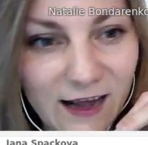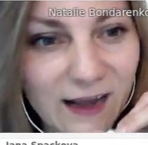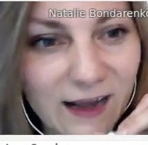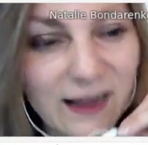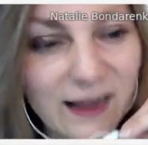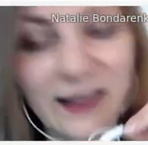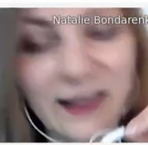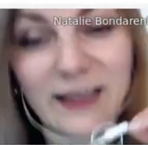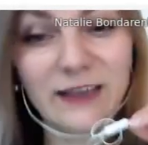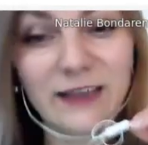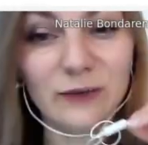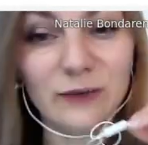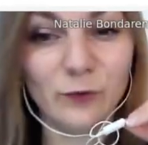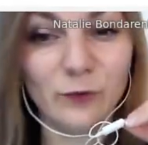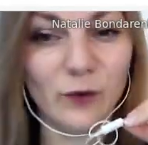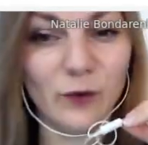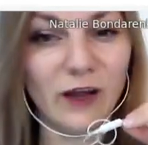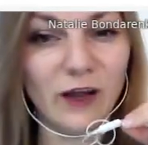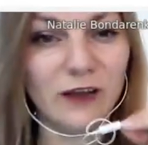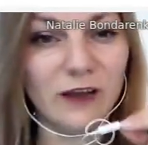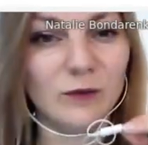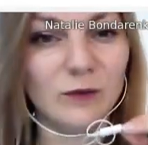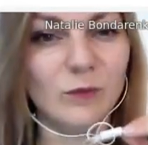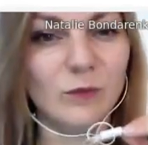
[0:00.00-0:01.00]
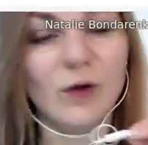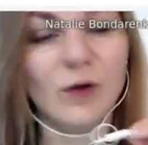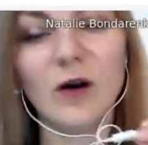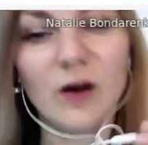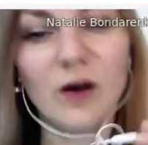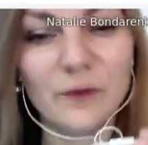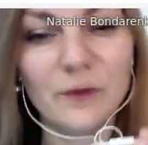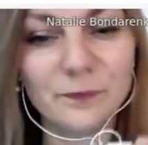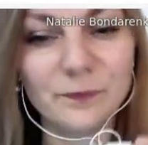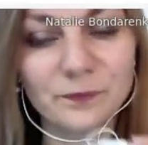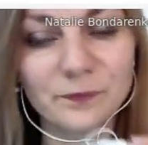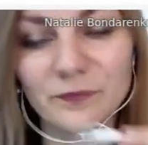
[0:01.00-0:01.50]
And one
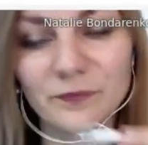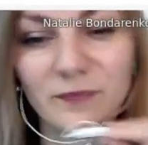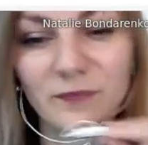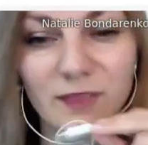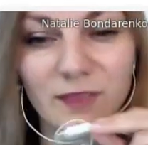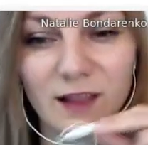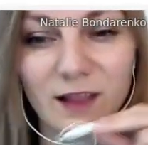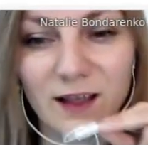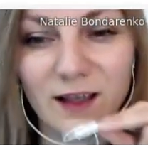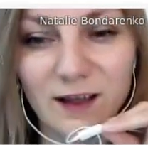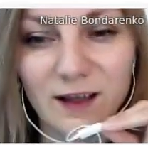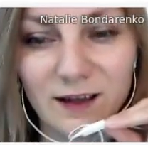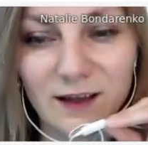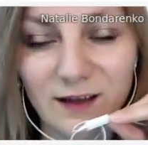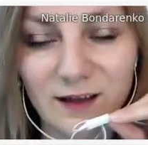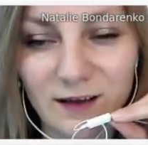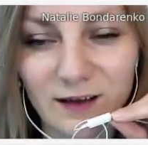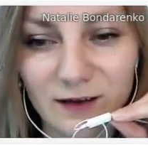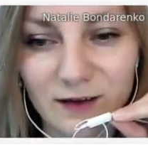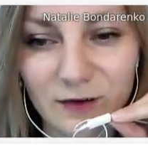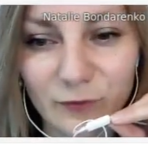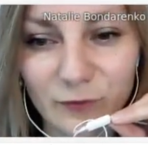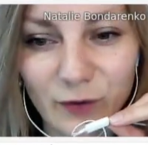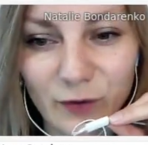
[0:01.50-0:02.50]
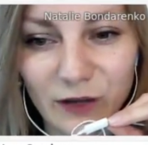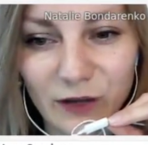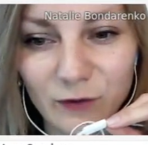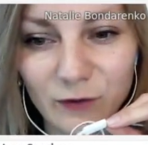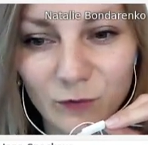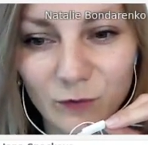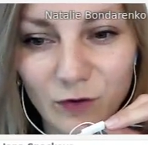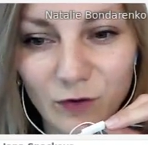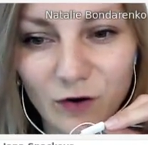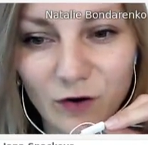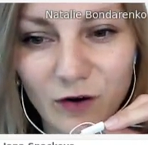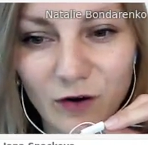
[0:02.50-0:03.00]
more
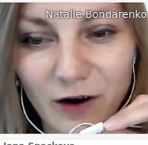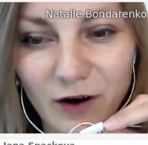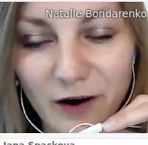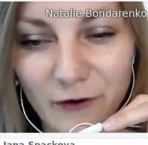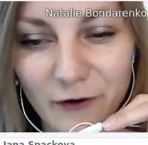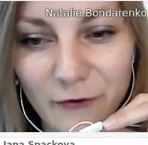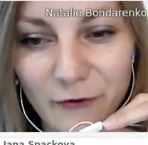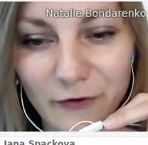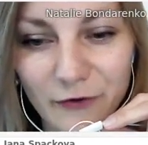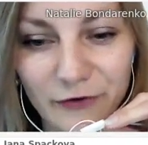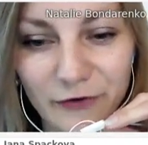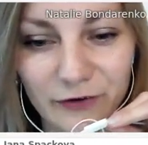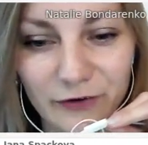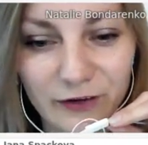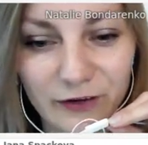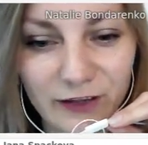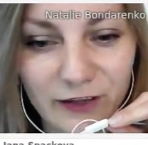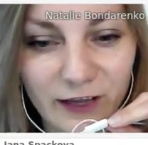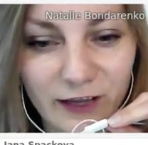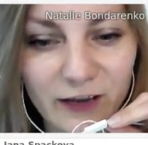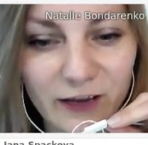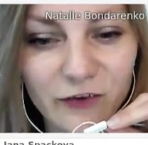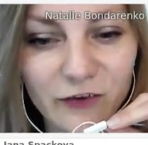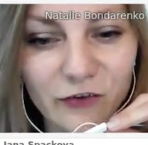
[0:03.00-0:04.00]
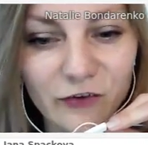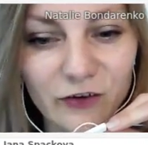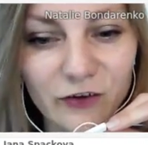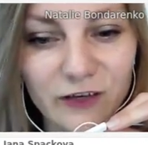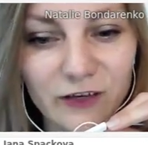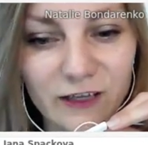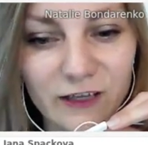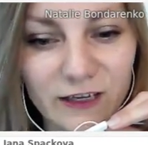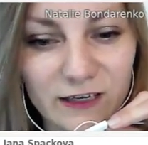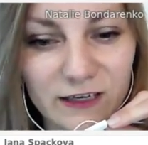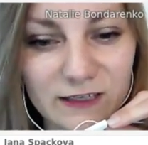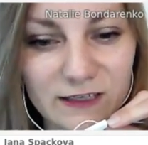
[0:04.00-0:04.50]
our
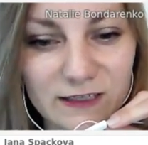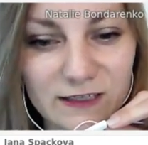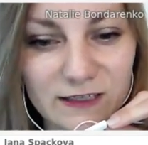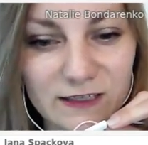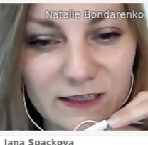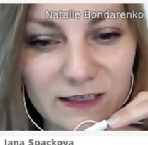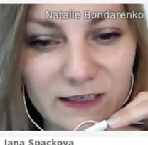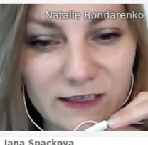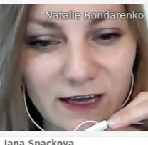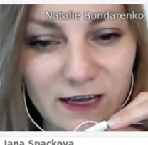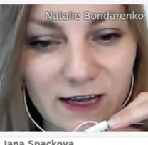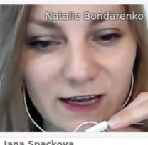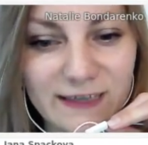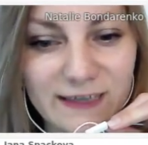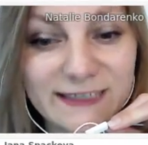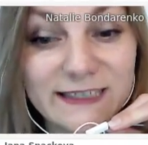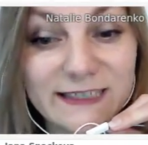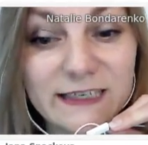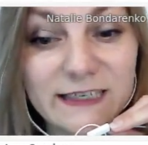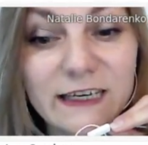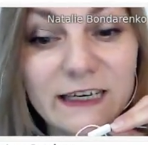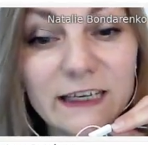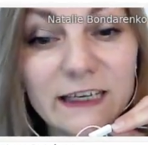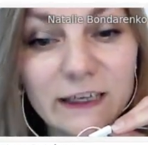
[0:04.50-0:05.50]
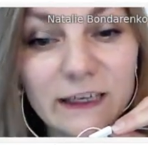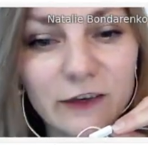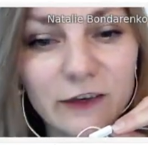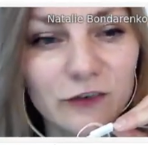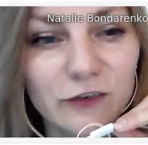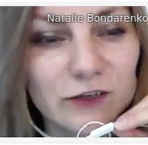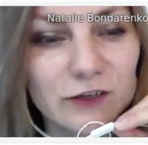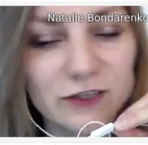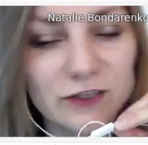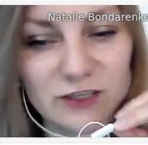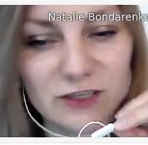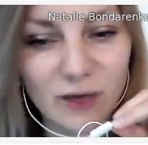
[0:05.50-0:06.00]
location, it's a
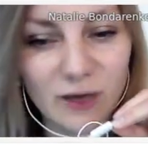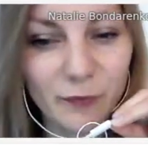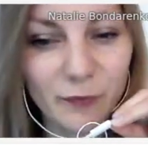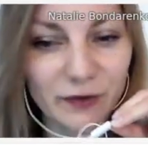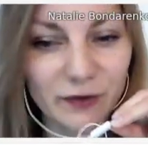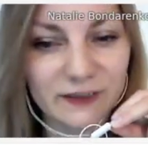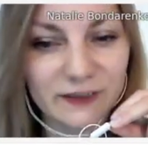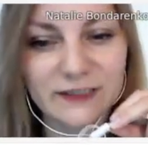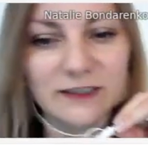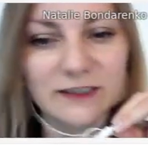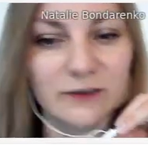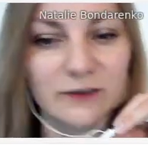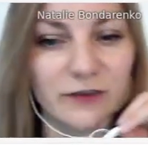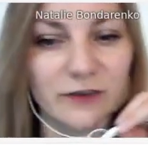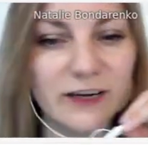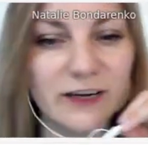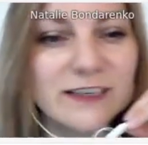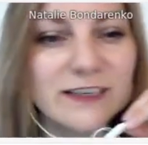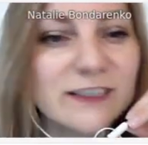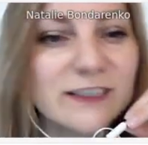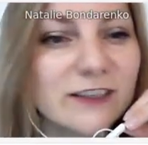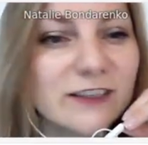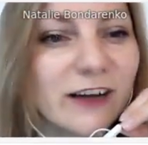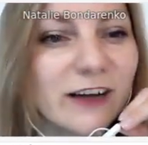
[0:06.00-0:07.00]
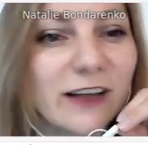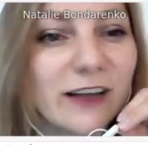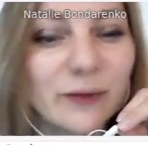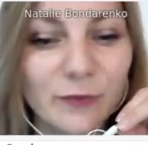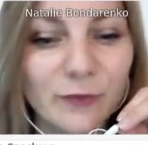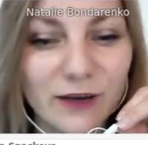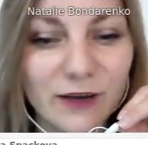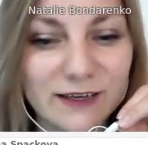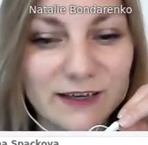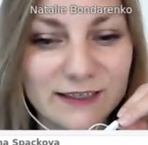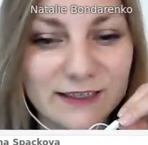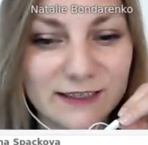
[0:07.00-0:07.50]
signature Japanese restaurant
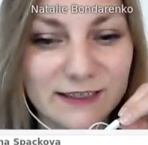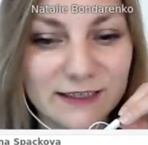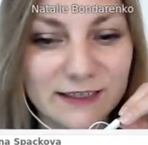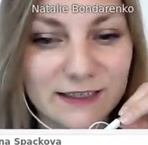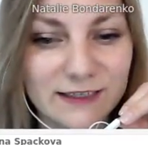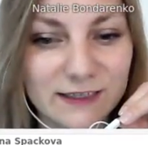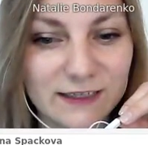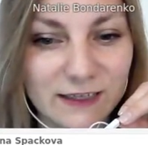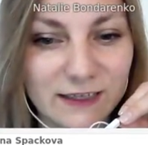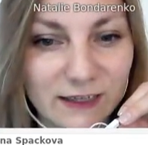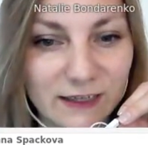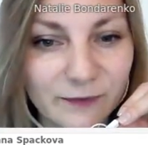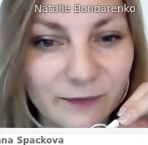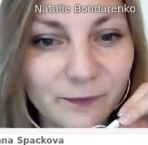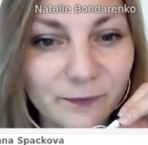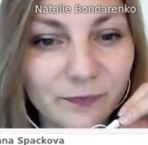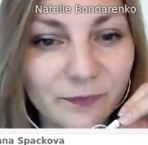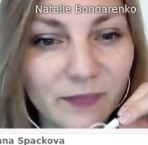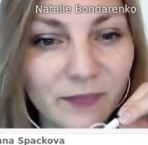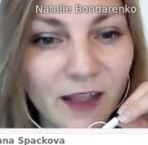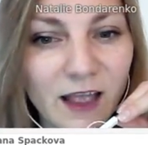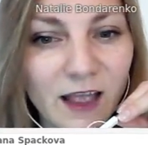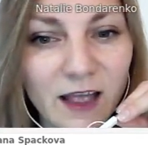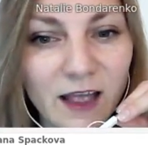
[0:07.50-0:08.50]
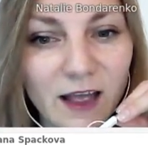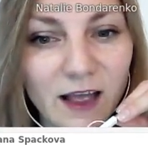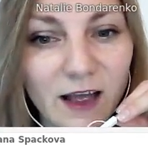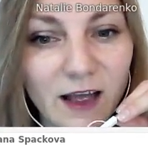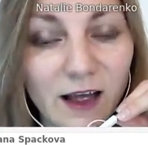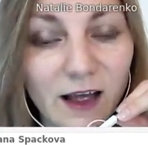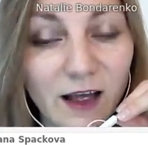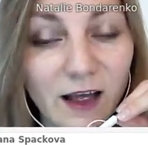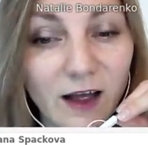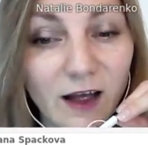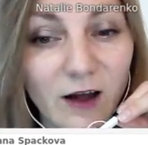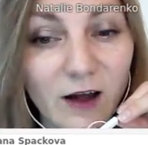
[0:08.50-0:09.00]
by the sea.
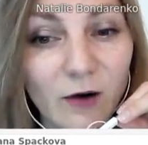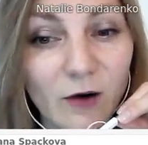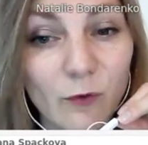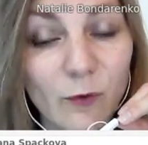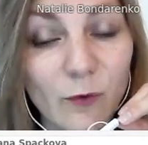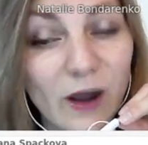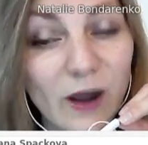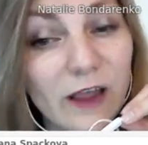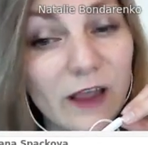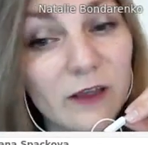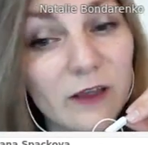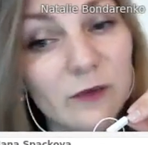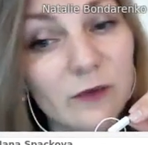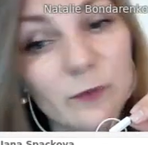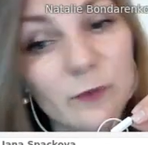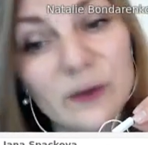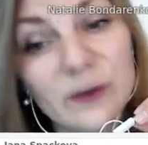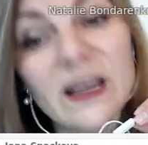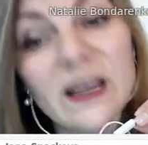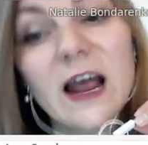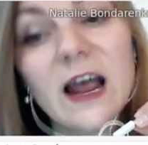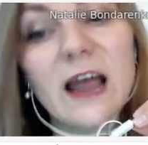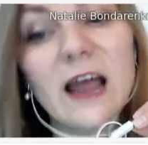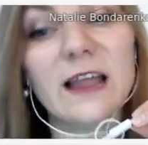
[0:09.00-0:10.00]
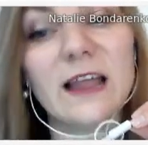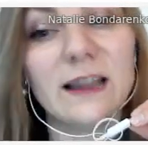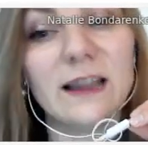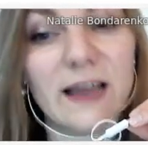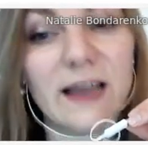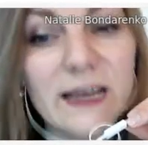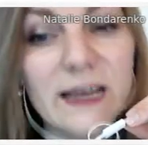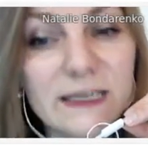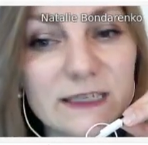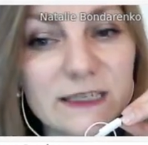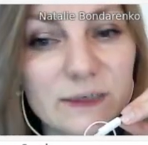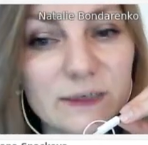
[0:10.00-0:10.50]
Why we
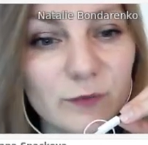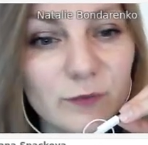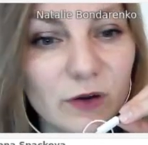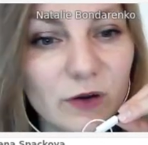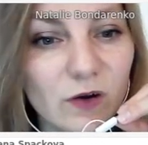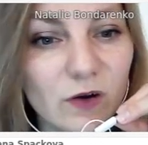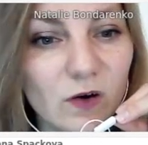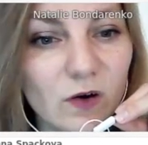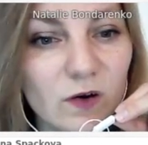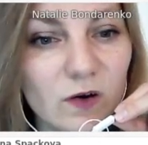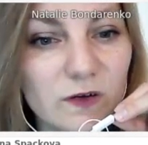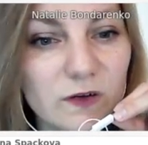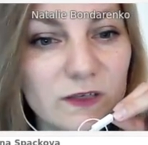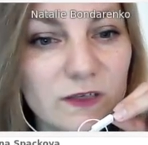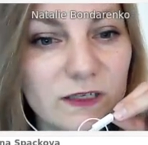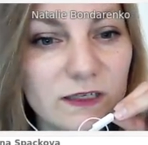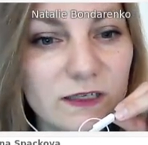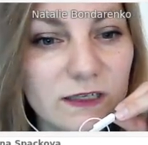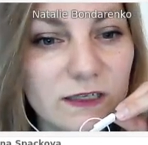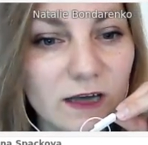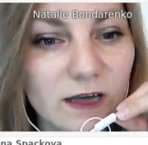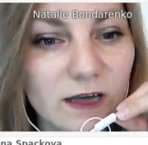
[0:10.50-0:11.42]
highlight it? Because